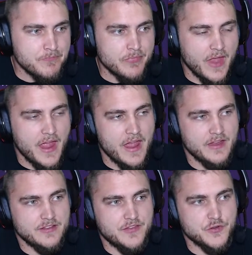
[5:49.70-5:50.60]

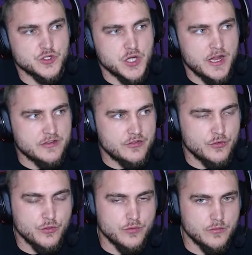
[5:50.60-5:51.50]
and that they're trying
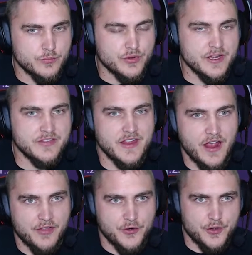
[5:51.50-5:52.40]
to bring the
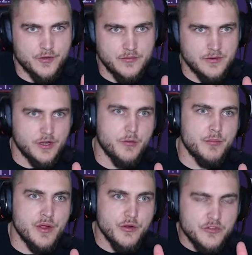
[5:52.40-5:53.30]
other, you know,
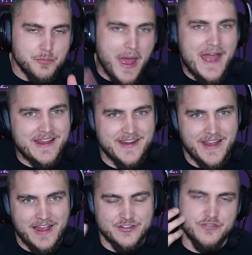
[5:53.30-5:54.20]
moves back
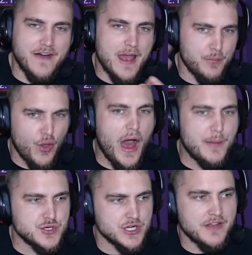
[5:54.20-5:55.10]
as a viable
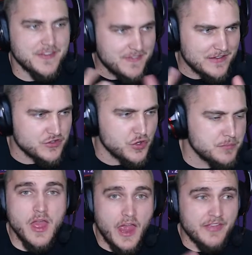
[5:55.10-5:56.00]
option. I think that's good.
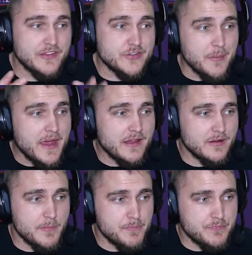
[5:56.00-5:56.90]
And then to make
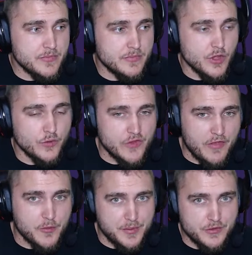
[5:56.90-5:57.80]
those
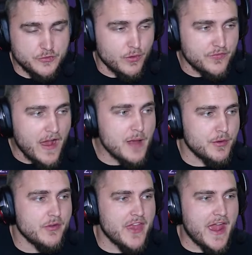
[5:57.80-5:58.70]
other builds more
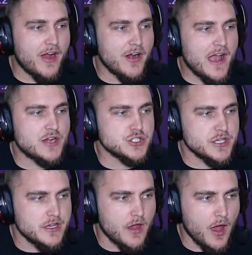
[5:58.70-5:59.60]
viable, they are
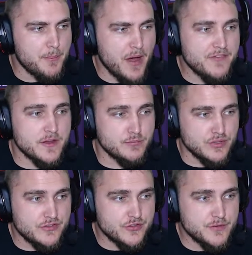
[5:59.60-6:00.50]
actually buffing
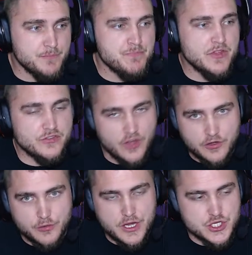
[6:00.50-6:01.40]
Blizzard. Stun
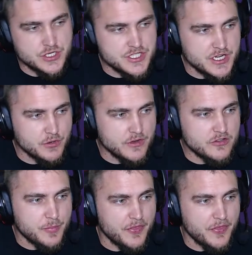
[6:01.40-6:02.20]
duration decreased, but the